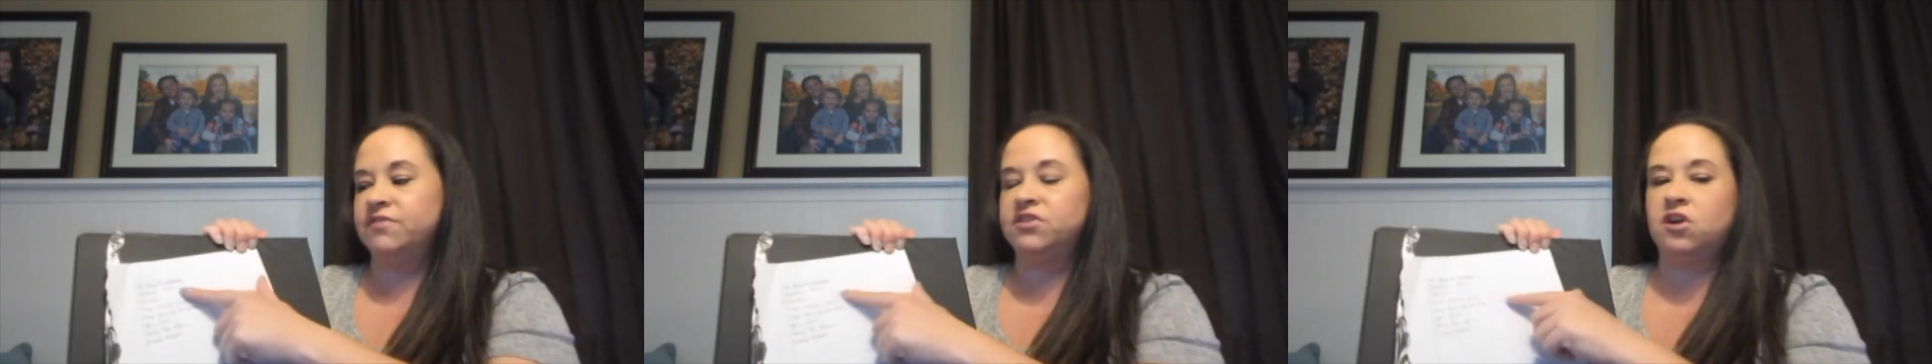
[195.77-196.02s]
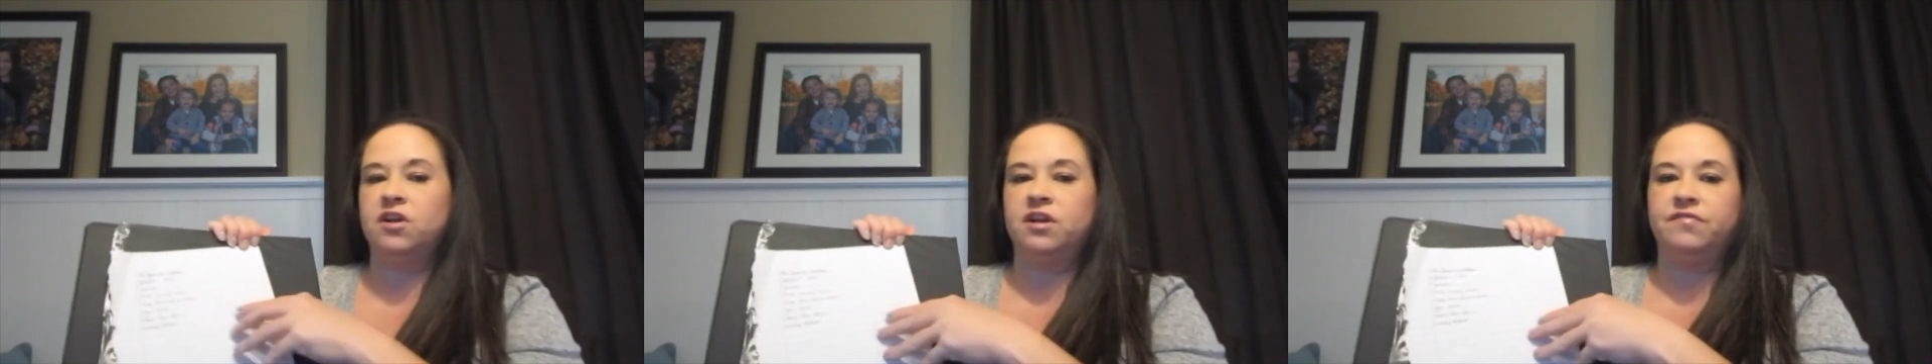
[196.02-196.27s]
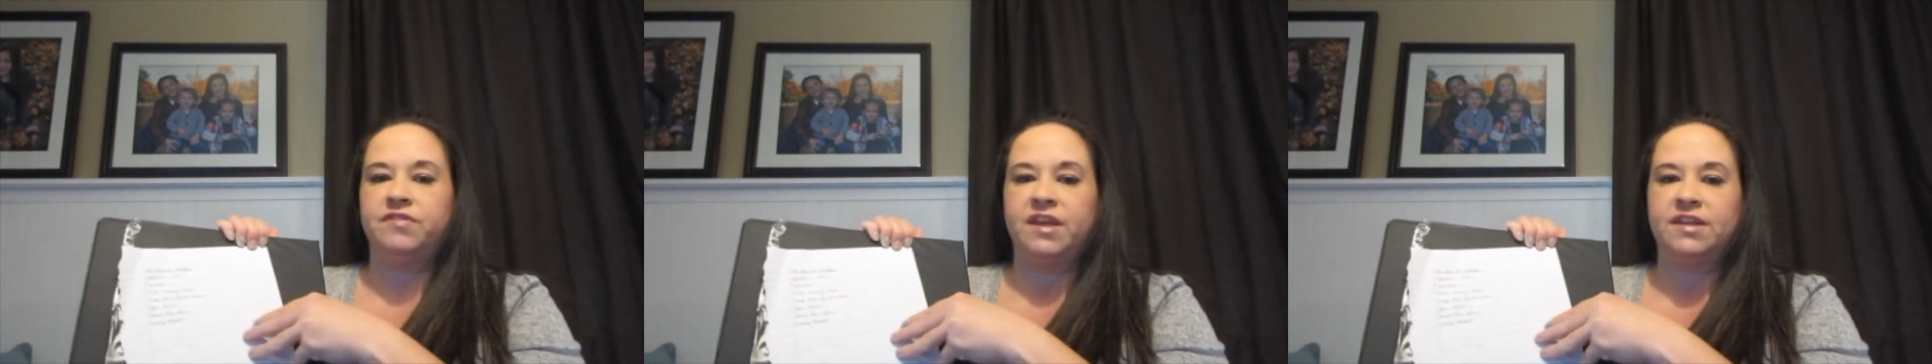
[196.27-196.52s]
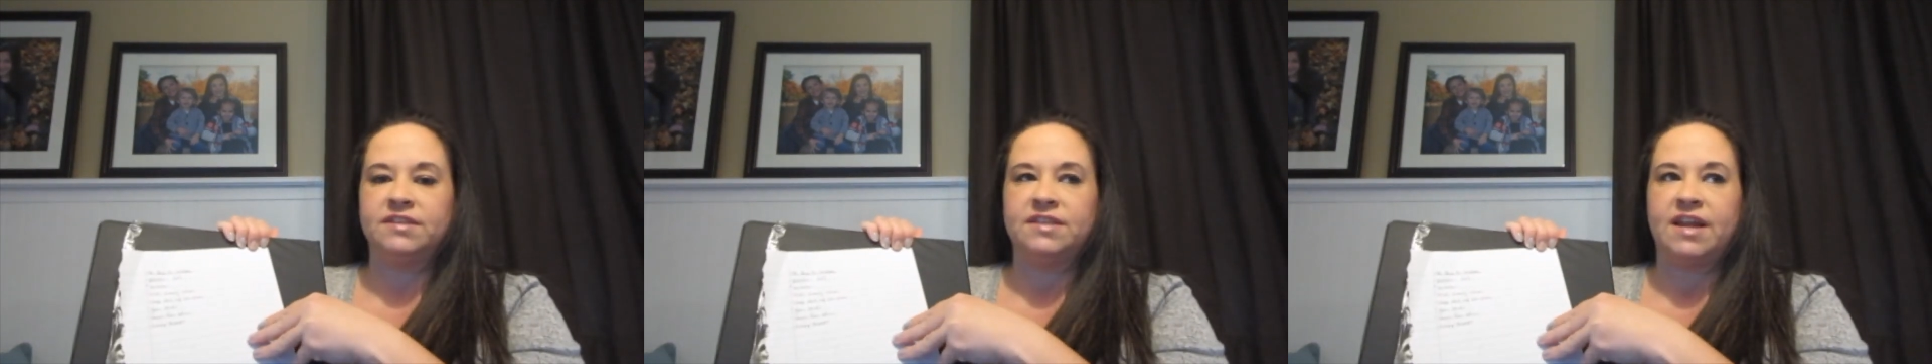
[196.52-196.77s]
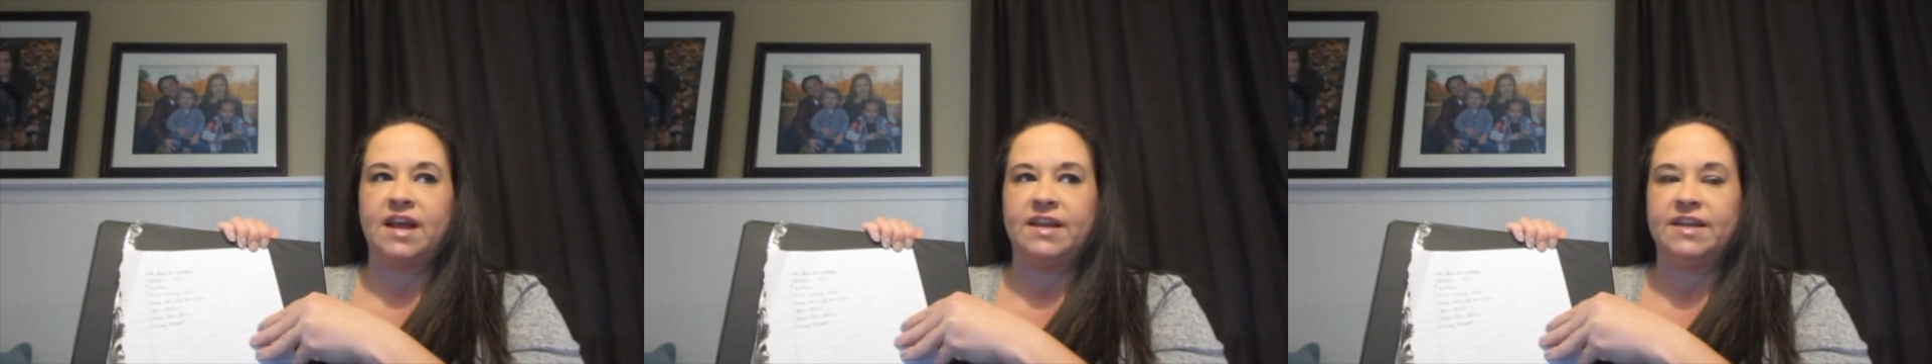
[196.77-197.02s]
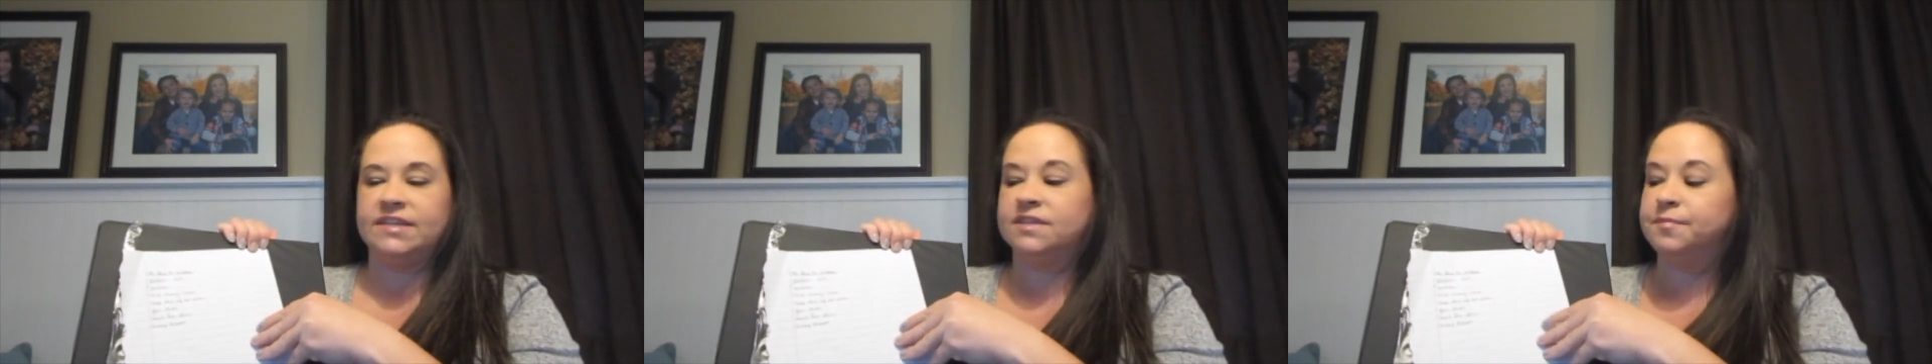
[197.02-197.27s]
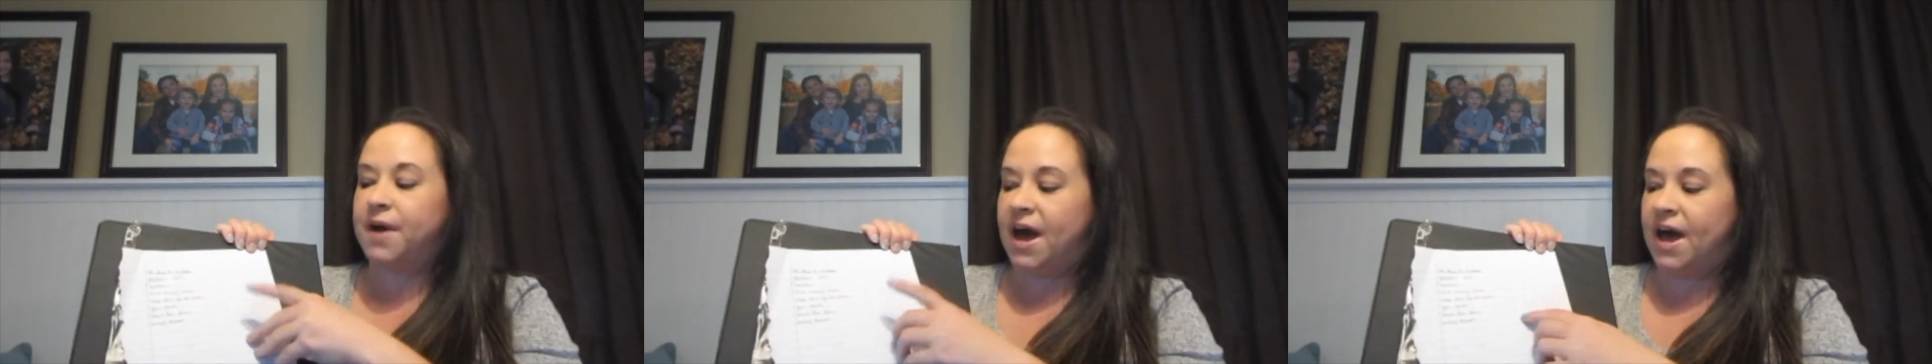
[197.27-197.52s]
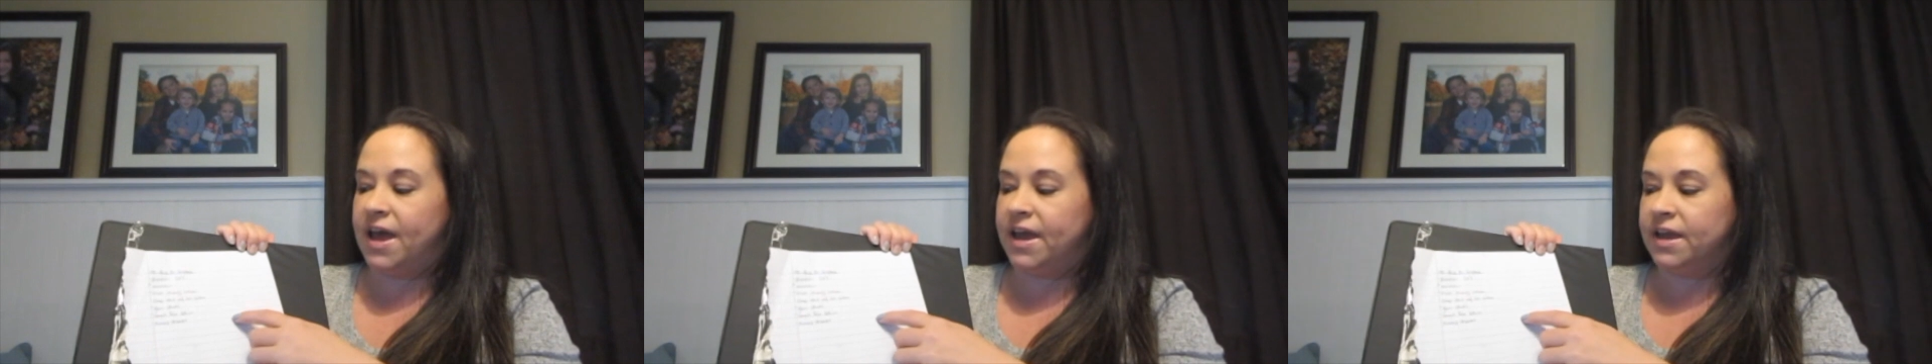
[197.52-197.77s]
started of things that I need to
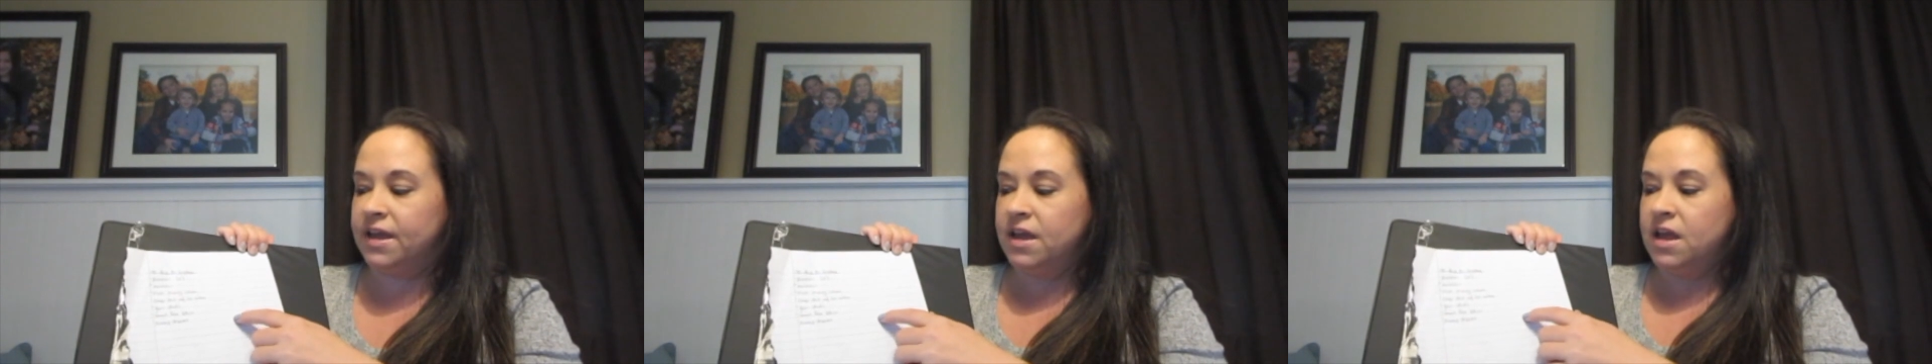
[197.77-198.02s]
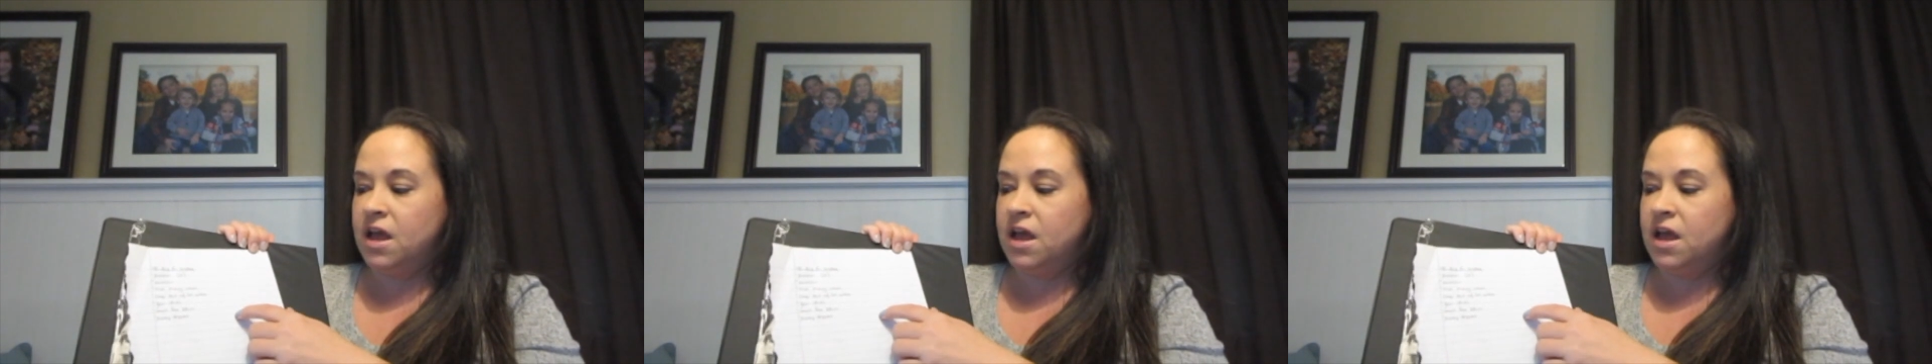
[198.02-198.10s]
buy